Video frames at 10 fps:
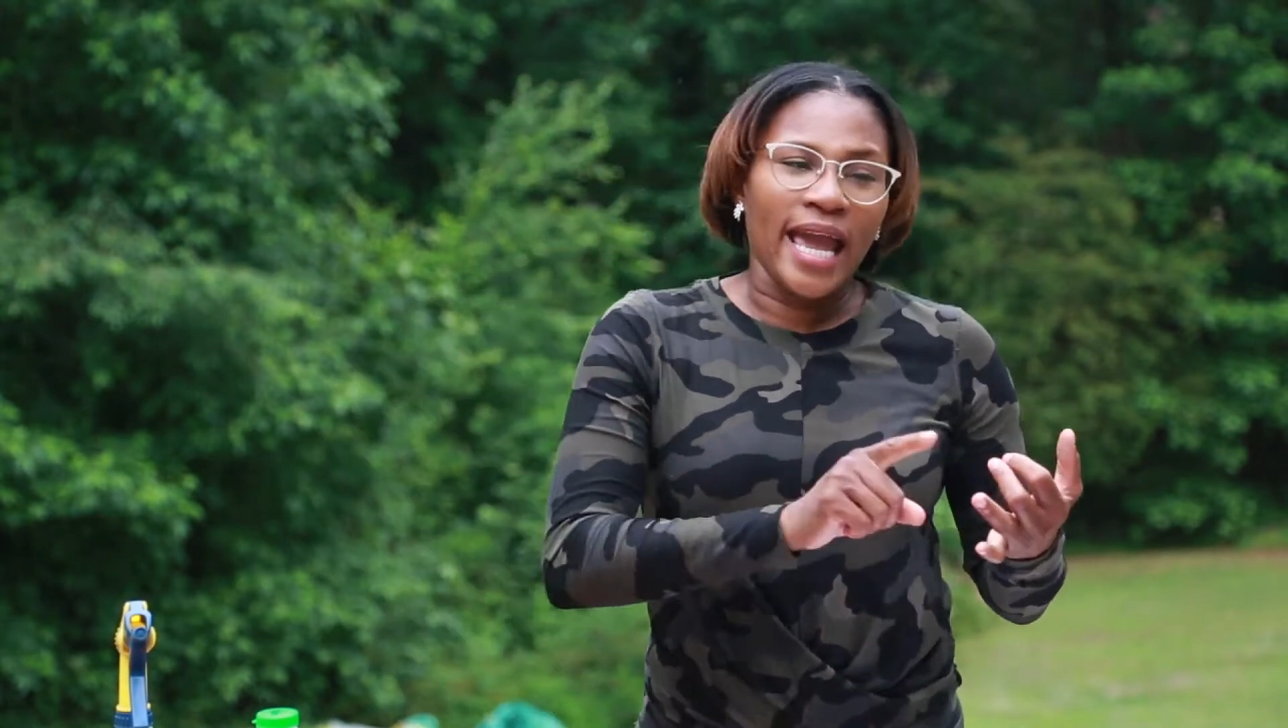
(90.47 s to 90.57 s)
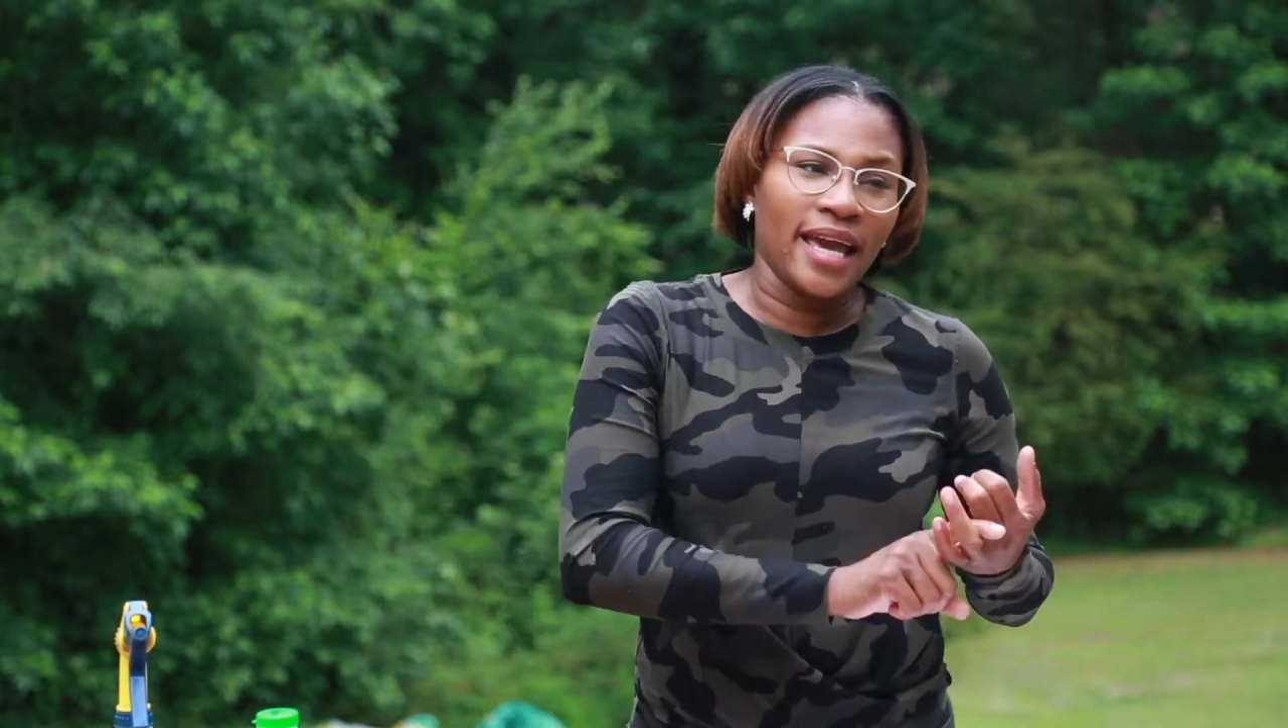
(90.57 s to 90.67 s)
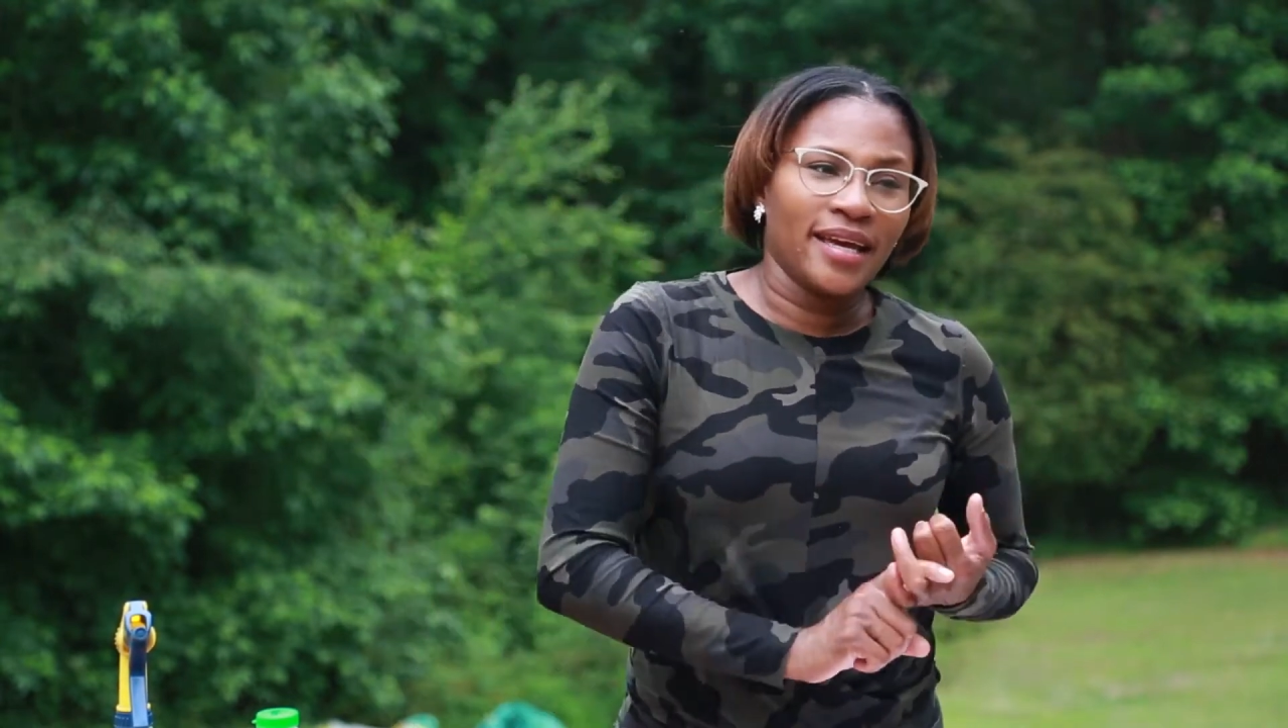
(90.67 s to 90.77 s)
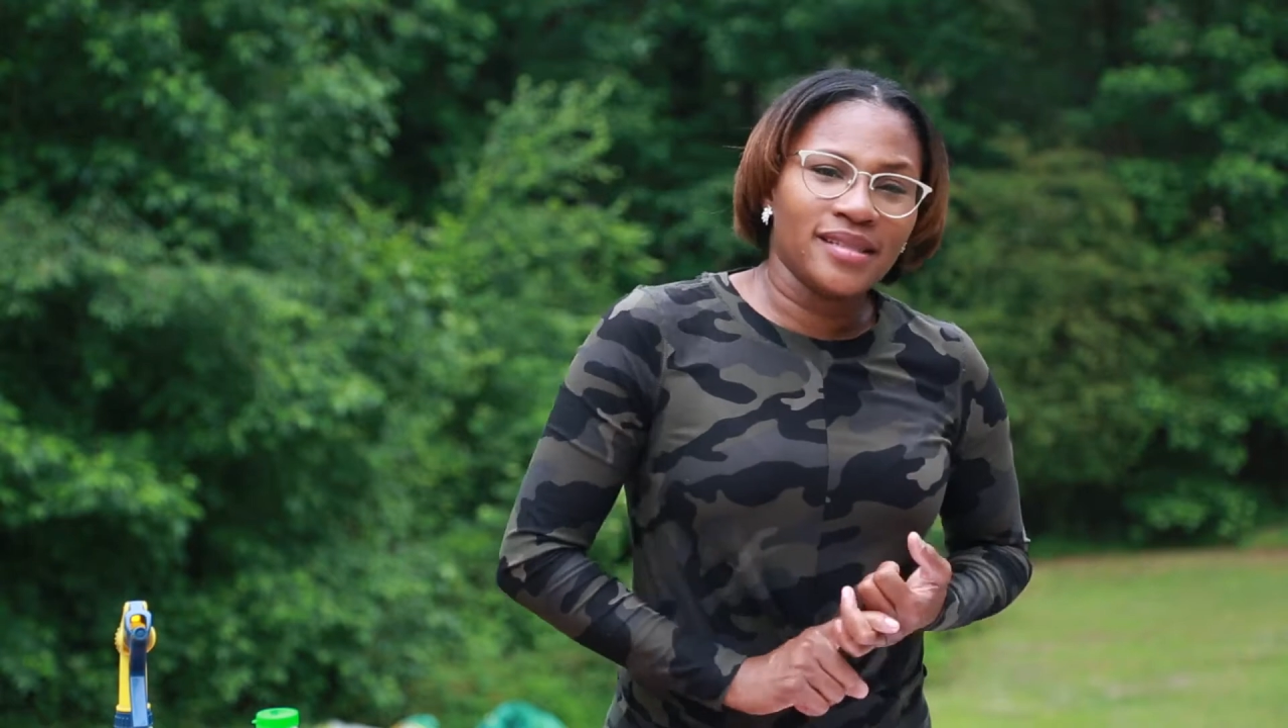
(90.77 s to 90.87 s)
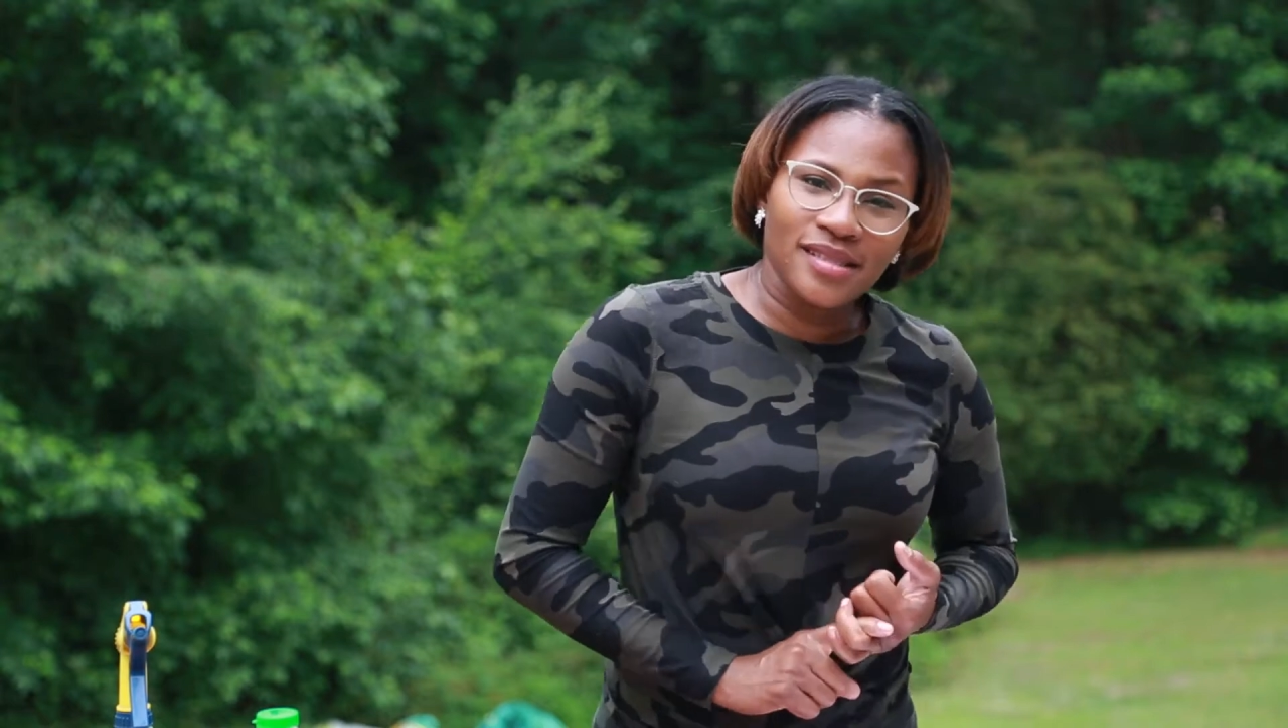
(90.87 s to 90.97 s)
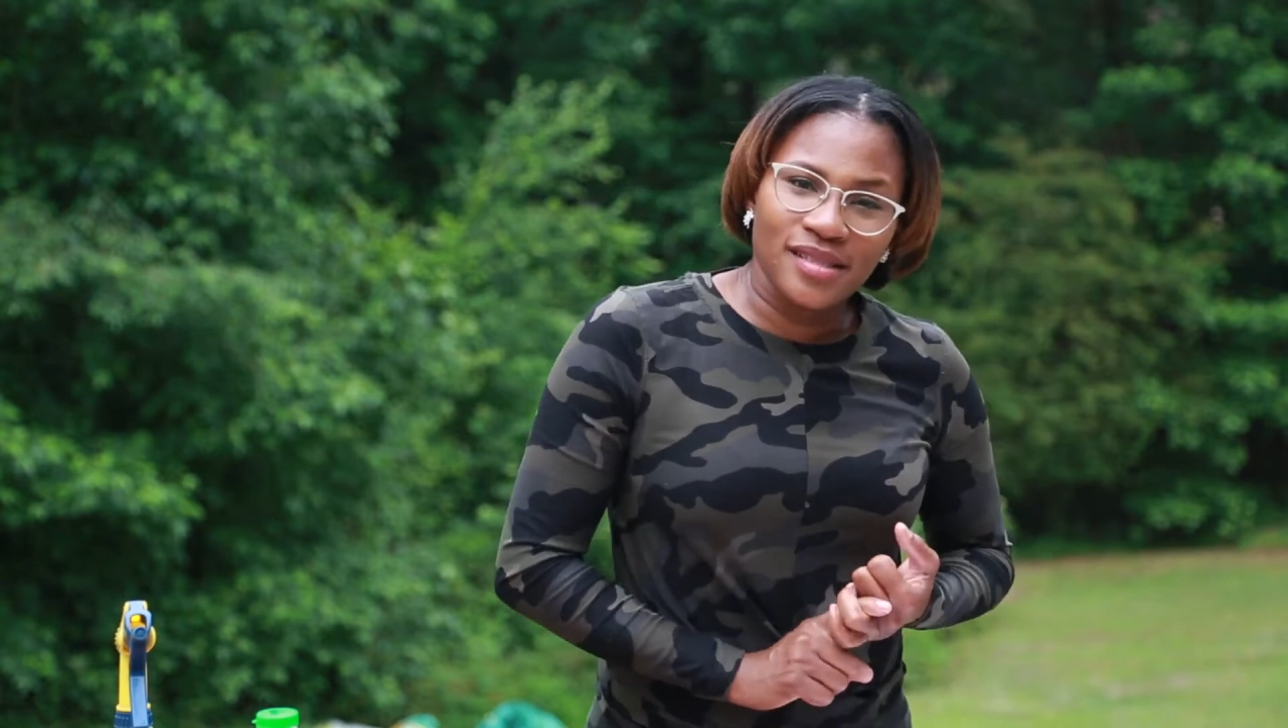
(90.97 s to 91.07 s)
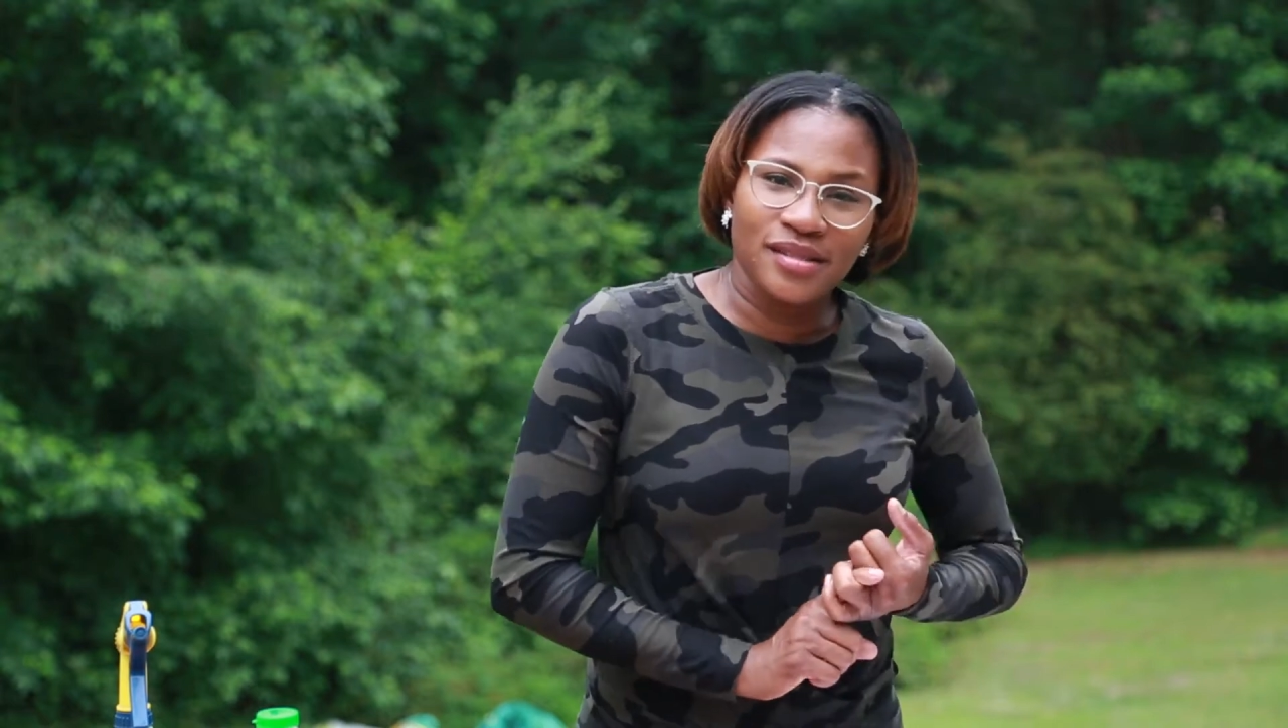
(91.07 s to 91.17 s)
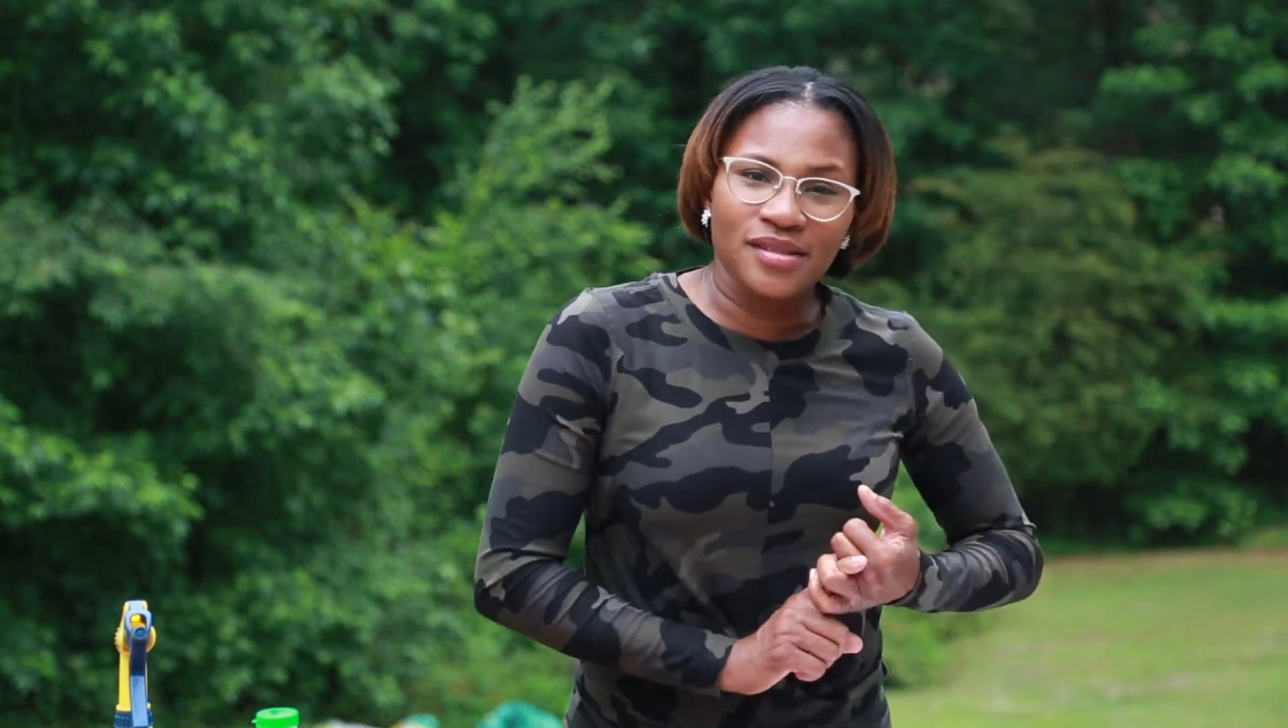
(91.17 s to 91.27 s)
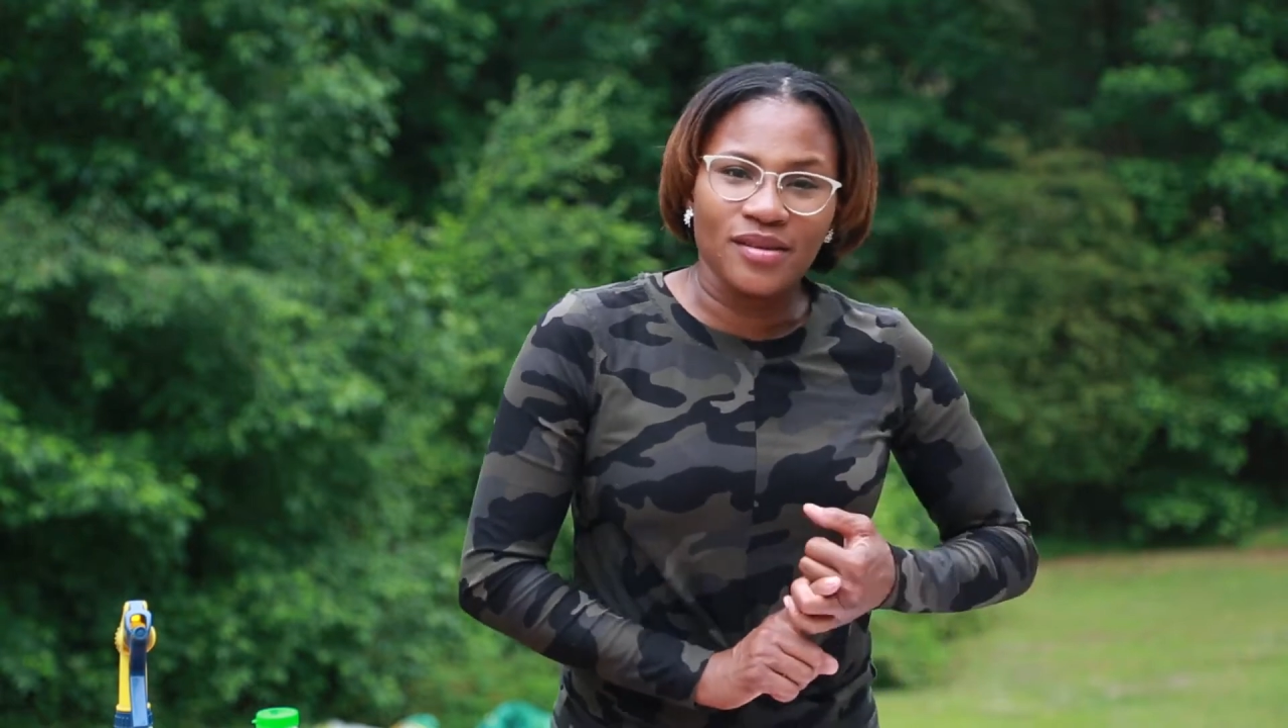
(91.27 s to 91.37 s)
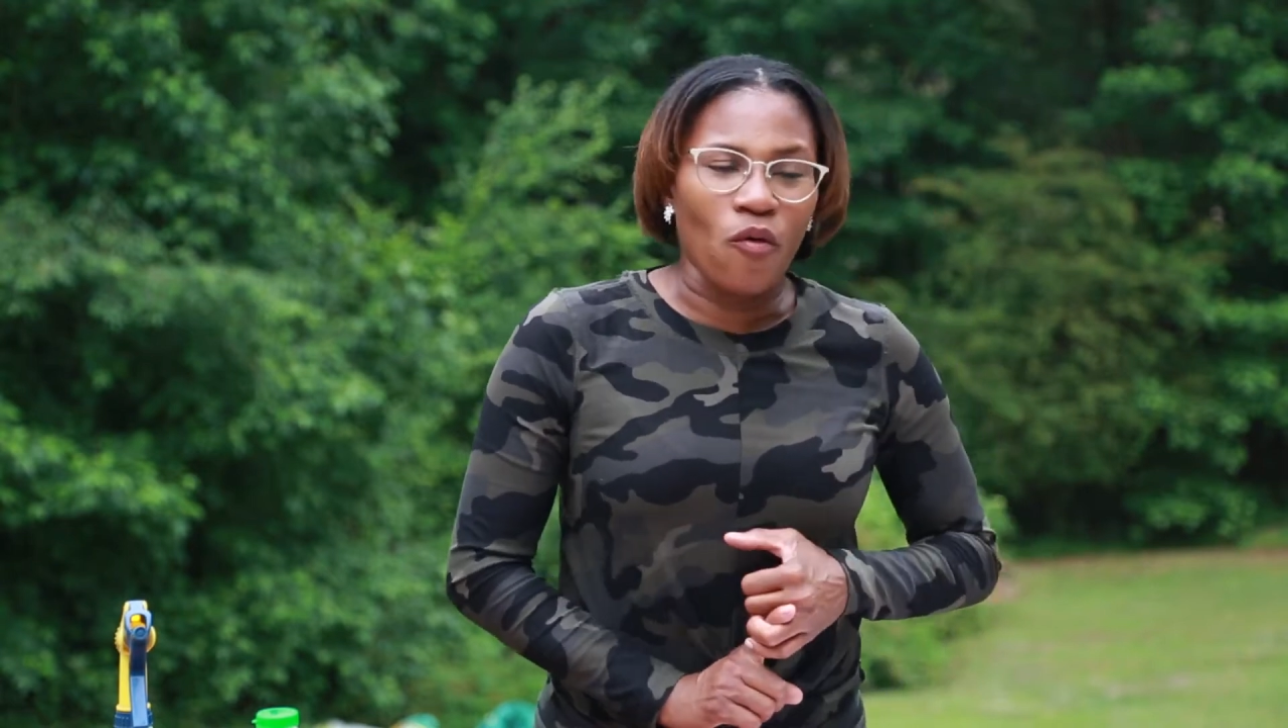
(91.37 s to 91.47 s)

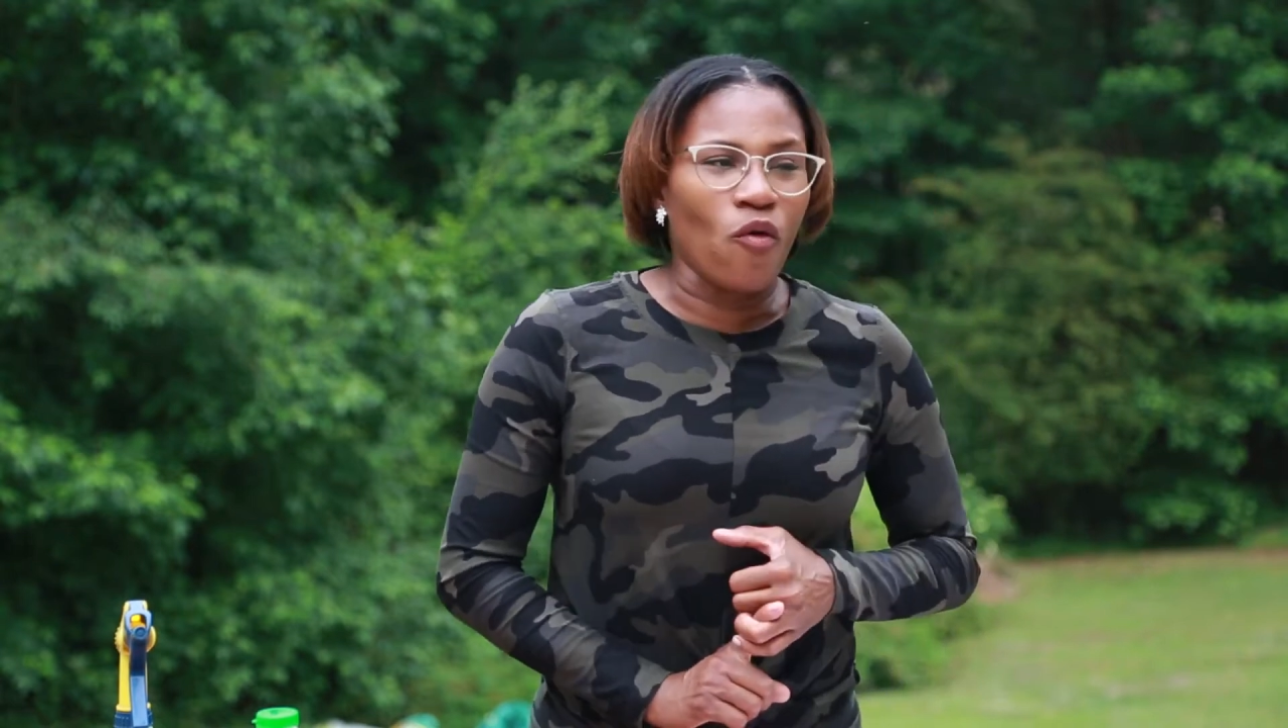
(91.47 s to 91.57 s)
ants,